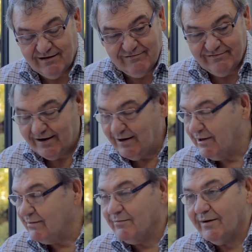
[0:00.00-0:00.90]
a very
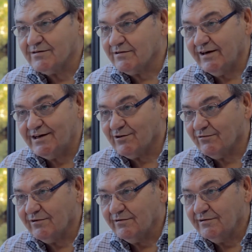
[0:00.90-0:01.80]
minimum amount of heat
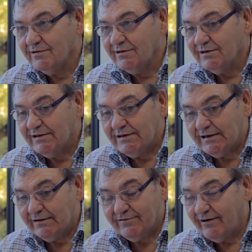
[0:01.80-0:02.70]
on.
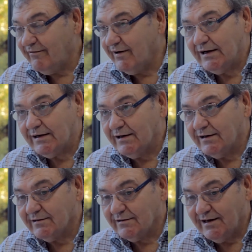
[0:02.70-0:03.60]
And very rarely,
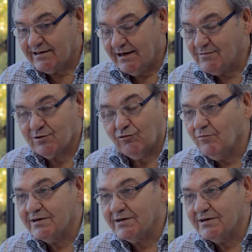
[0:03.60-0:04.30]
it seems to warm